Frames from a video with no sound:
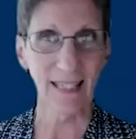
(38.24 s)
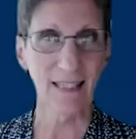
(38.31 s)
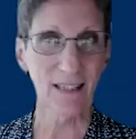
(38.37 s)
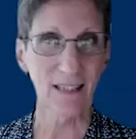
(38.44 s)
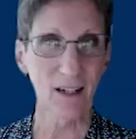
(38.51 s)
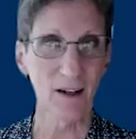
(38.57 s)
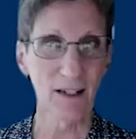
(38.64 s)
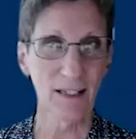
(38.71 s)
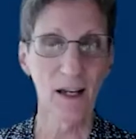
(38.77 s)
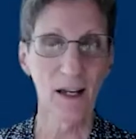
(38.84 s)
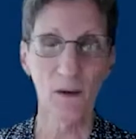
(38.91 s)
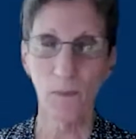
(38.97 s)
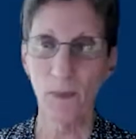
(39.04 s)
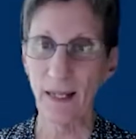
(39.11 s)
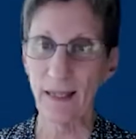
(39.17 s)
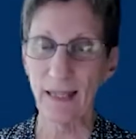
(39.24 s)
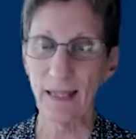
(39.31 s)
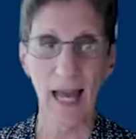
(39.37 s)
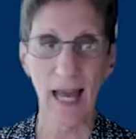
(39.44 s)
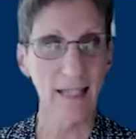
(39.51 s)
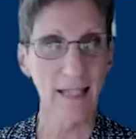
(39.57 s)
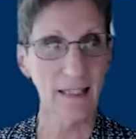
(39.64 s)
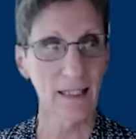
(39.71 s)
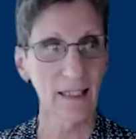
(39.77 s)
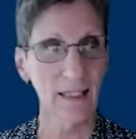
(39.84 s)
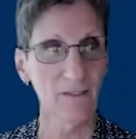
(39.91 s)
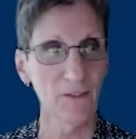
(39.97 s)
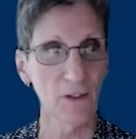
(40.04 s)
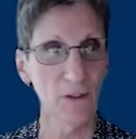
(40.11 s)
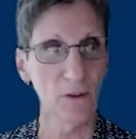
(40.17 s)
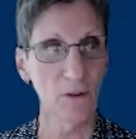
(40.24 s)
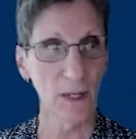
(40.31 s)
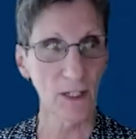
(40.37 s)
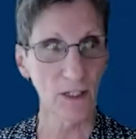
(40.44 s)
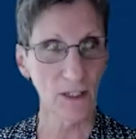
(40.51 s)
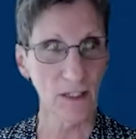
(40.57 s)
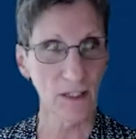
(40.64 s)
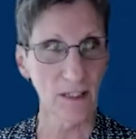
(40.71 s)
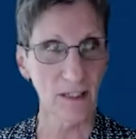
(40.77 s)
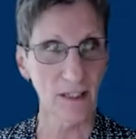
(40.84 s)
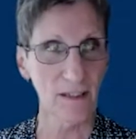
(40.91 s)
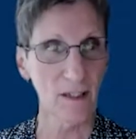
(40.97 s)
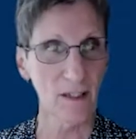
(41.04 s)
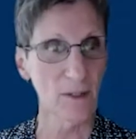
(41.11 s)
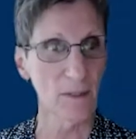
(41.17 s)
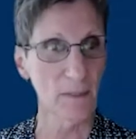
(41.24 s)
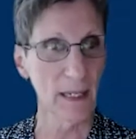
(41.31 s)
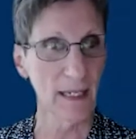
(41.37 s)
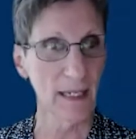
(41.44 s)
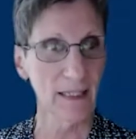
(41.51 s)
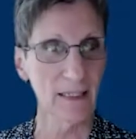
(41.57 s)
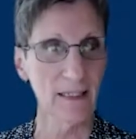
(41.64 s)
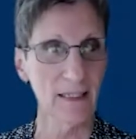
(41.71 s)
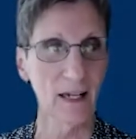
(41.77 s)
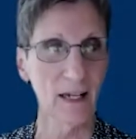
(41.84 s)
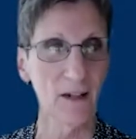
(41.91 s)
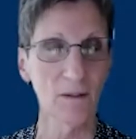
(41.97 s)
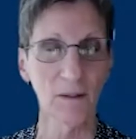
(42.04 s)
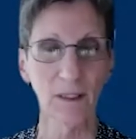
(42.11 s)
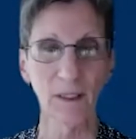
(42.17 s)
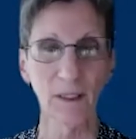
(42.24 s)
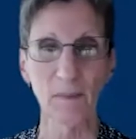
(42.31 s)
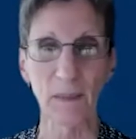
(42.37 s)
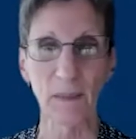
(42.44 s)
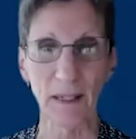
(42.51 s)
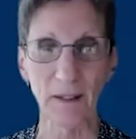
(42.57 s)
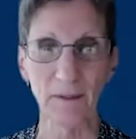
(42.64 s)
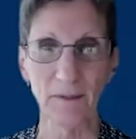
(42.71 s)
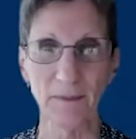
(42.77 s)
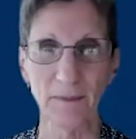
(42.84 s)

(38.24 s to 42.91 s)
started with asking a few questions so that we may get to know you a little better.